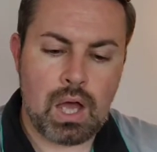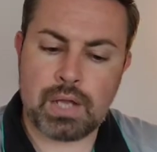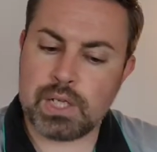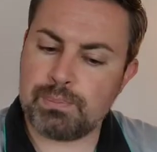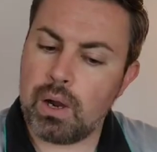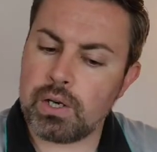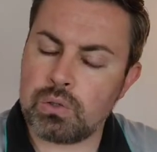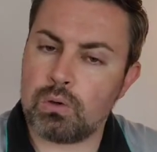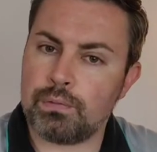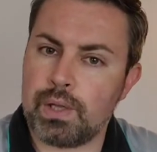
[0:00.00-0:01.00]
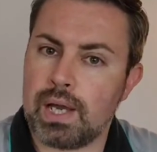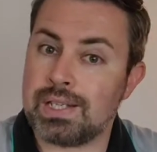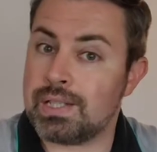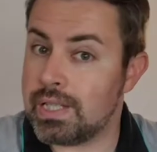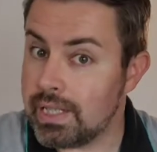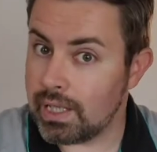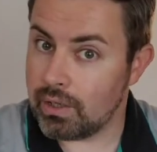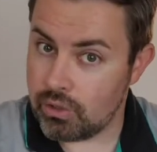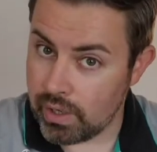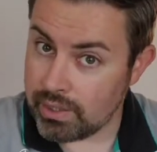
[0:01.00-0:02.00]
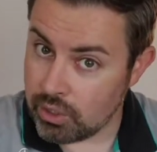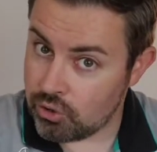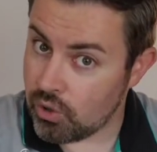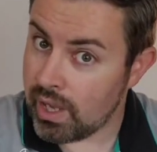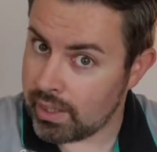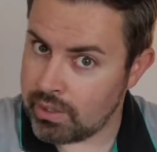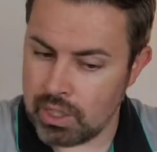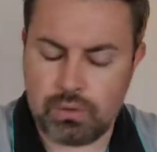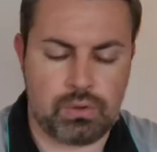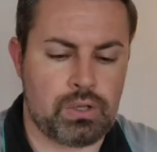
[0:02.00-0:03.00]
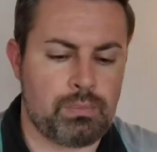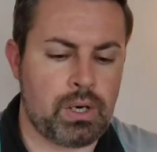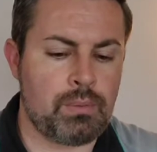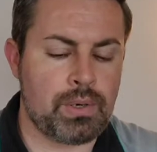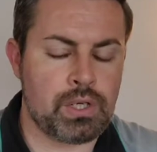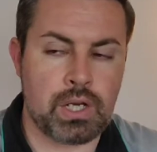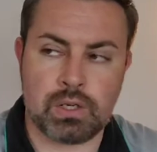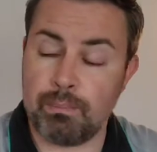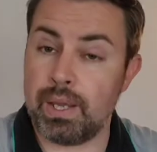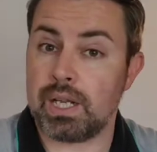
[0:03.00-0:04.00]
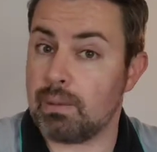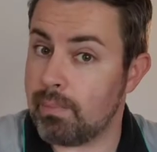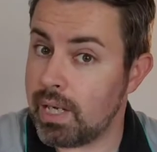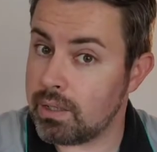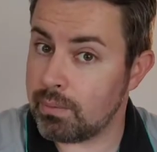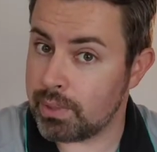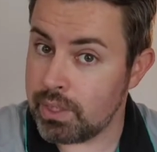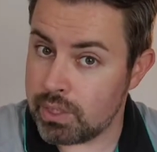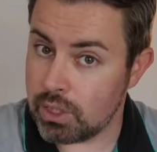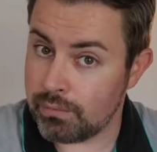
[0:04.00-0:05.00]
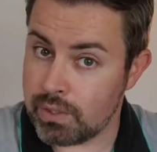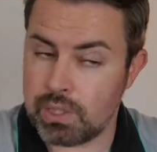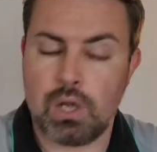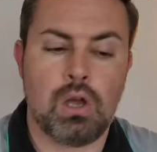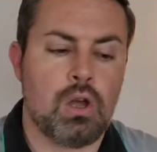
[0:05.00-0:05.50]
And as part of that seeking, trying to track down the perpetrator, bearing in mind the police service